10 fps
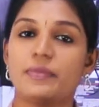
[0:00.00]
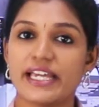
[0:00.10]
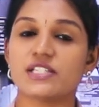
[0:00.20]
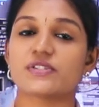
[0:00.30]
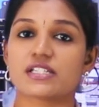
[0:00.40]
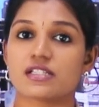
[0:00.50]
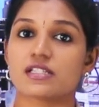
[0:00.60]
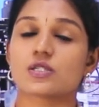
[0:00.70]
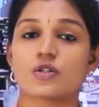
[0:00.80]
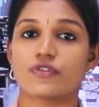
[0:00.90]
place which
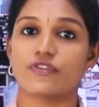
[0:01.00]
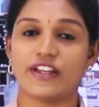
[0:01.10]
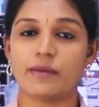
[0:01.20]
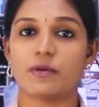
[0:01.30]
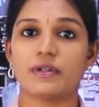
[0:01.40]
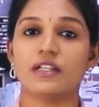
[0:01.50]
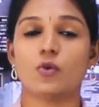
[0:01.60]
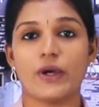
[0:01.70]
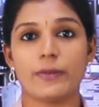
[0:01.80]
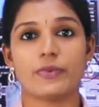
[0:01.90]
consists of a
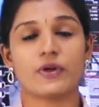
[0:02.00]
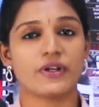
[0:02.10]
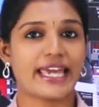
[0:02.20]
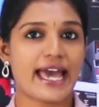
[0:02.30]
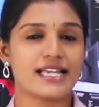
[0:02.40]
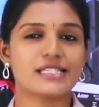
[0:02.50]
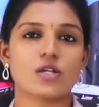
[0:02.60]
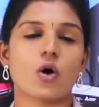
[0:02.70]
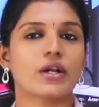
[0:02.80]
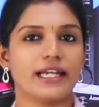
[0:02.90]
flammable vapor, gas
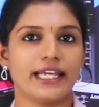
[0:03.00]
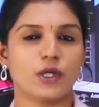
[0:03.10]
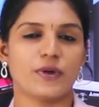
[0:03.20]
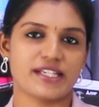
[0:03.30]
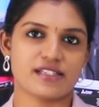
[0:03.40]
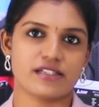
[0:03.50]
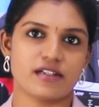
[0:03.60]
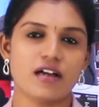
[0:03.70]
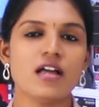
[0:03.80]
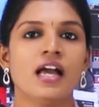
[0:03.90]
or liquid etc.,